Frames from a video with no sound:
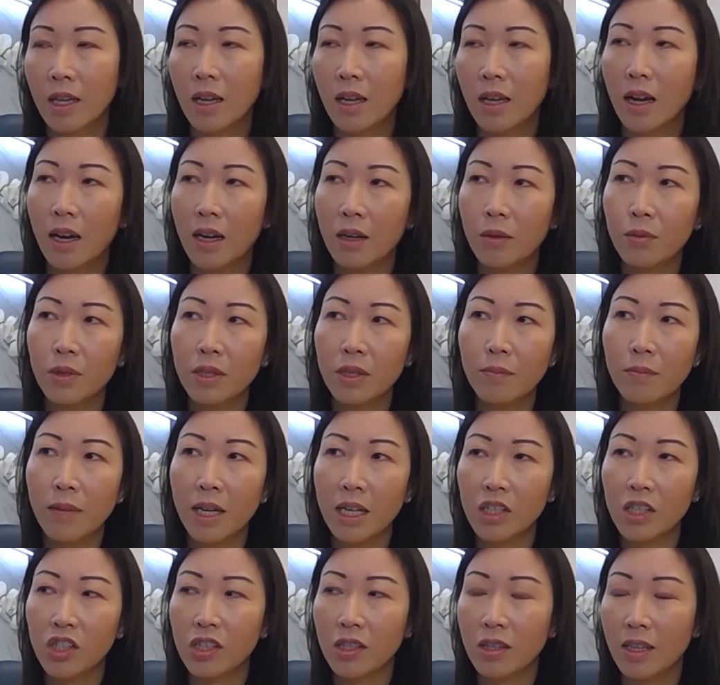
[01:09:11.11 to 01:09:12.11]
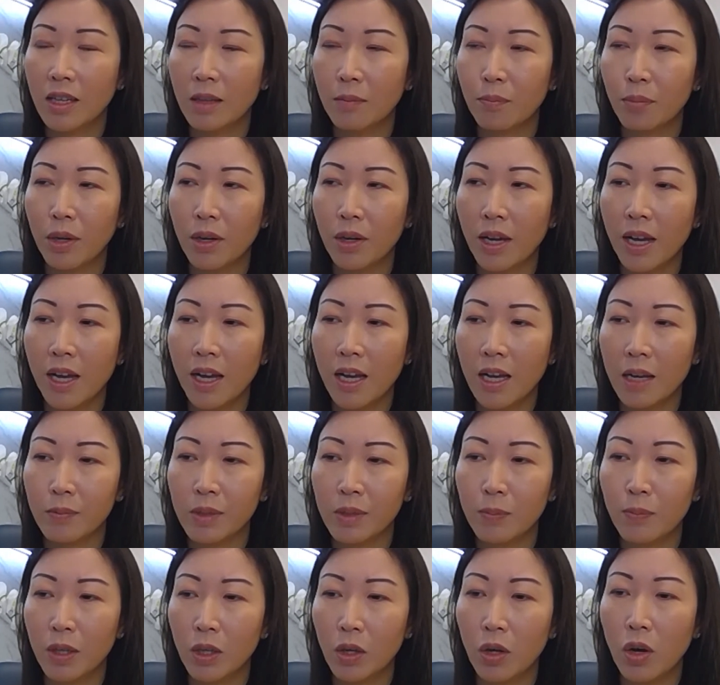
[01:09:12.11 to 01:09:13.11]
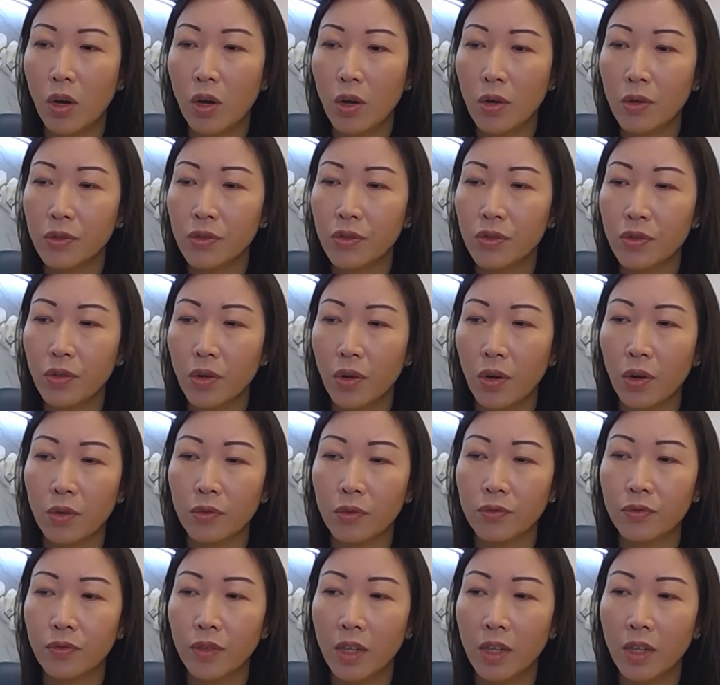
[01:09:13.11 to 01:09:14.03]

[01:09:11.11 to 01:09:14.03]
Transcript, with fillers: I would imagine that perhaps because of